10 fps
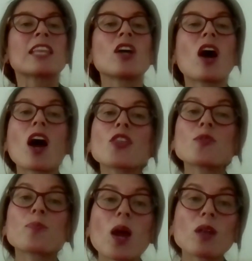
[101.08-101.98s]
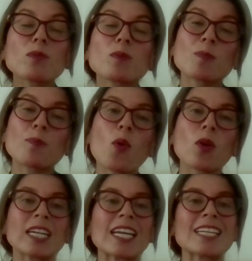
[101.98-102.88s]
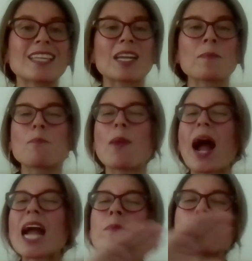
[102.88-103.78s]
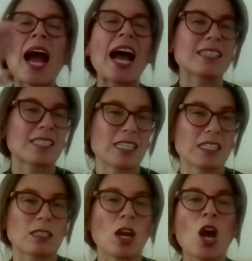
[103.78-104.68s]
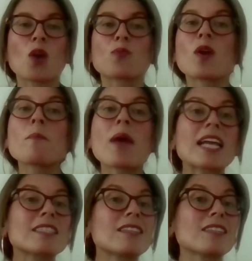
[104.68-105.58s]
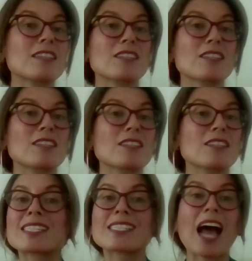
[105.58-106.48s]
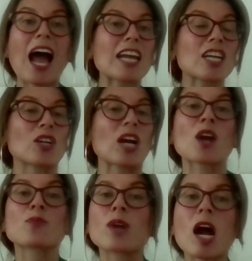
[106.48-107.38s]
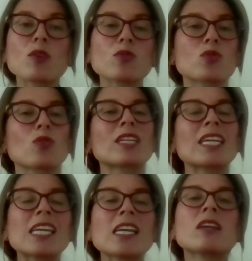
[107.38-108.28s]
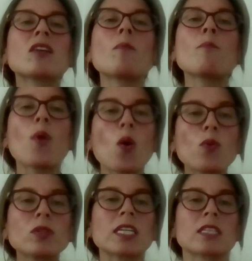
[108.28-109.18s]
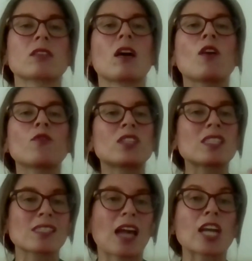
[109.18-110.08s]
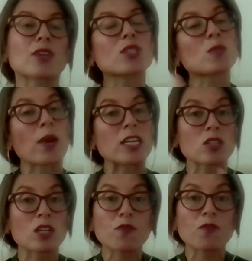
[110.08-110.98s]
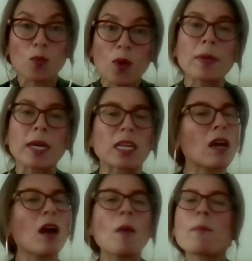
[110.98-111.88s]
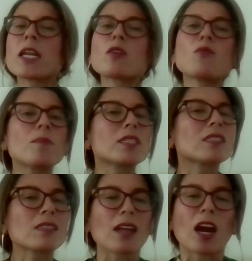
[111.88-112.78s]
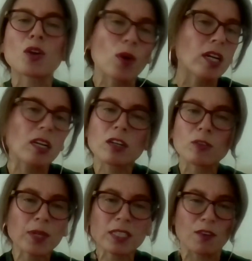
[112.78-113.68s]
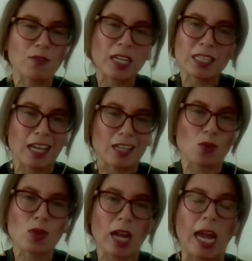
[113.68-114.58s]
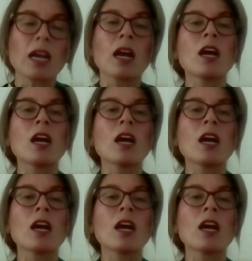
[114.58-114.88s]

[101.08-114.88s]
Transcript: The other problem with porn is that it bypasses romanticism, desire, arousal, key components of desire, especially for women. Men and women's desire work a little bit different, and that's okay,